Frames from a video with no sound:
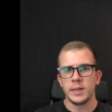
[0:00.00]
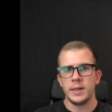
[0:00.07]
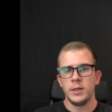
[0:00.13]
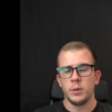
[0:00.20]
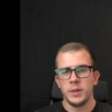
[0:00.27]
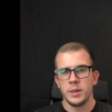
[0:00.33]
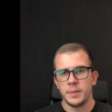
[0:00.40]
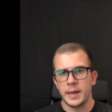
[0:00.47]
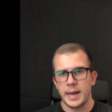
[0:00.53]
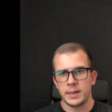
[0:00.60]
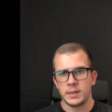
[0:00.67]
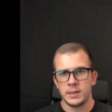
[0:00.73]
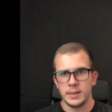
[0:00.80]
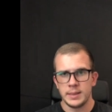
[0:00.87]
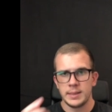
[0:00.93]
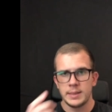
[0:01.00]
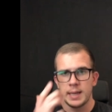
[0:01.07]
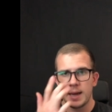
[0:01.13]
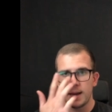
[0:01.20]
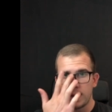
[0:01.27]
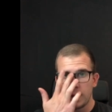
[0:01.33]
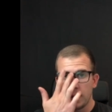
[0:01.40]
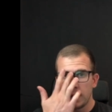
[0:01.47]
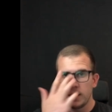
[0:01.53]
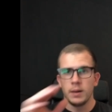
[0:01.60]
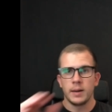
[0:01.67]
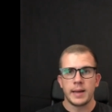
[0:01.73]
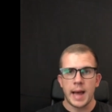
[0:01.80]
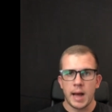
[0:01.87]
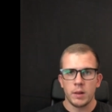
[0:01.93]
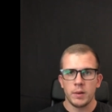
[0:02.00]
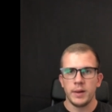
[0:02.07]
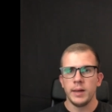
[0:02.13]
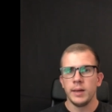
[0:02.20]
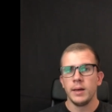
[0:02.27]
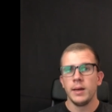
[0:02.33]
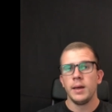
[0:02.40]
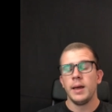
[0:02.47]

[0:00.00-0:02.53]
and you'll be able to actually set your calorie